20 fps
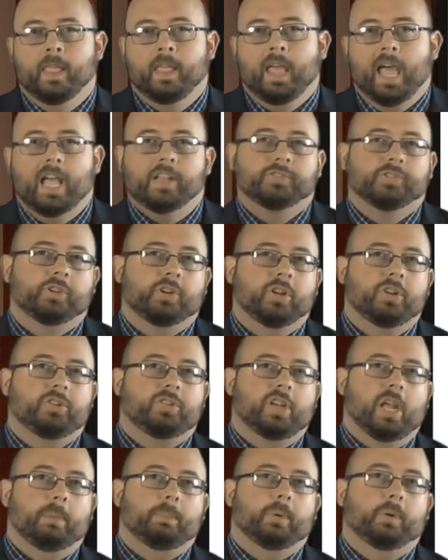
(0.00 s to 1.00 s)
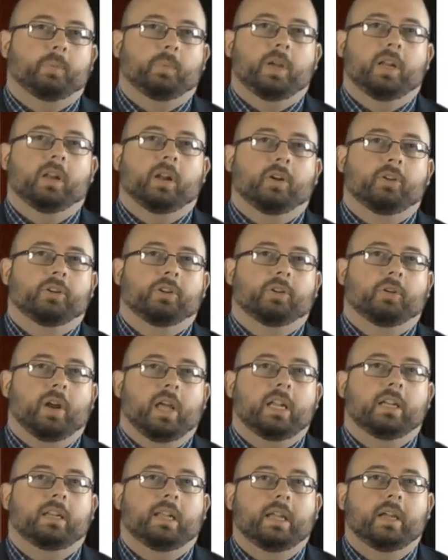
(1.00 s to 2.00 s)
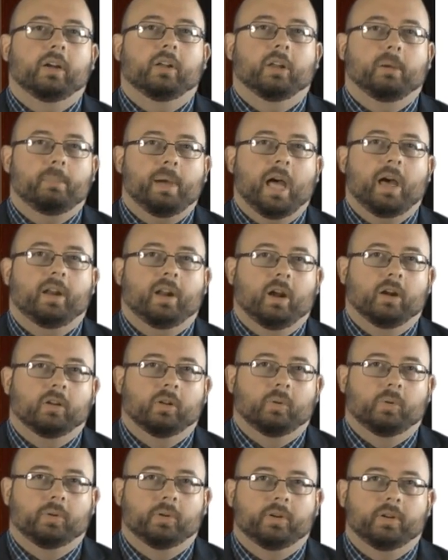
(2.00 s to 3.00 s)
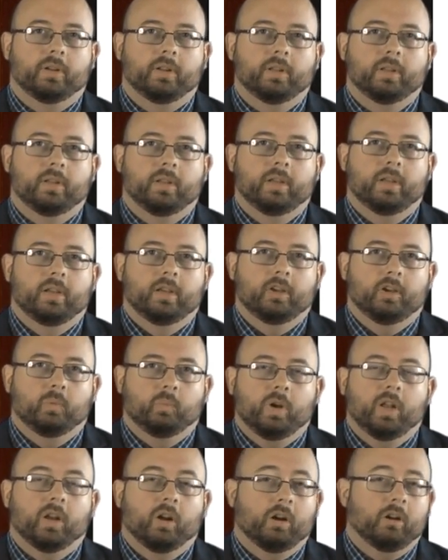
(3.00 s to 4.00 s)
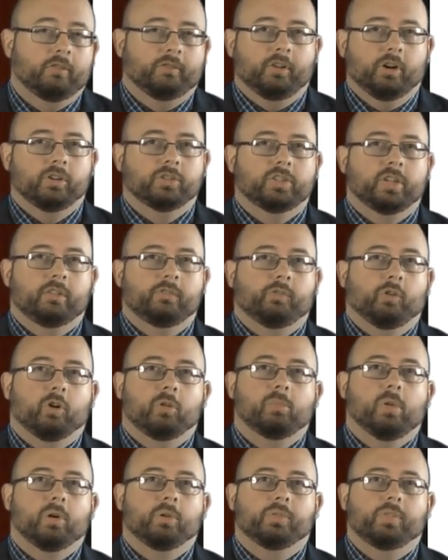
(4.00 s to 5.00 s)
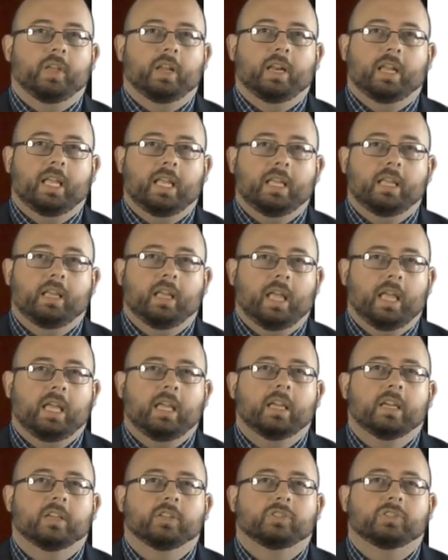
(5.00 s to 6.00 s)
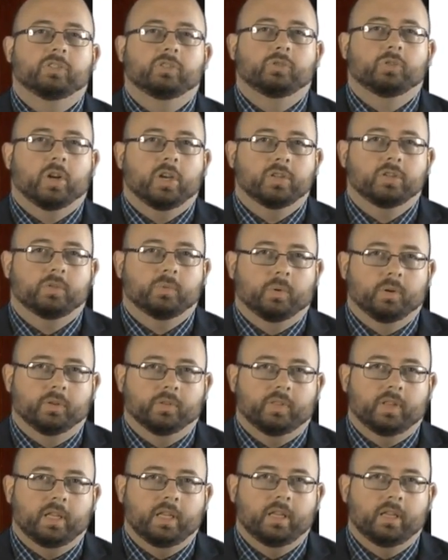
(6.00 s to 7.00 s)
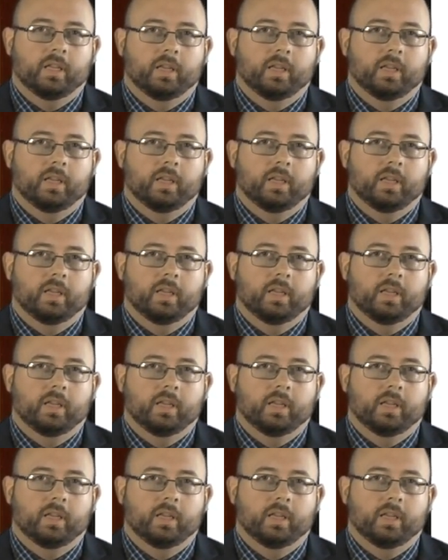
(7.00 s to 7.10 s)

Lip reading: As the Good Shepherd, we learn a great deal about our Lord. We learn first and foremost that He is trustworthy.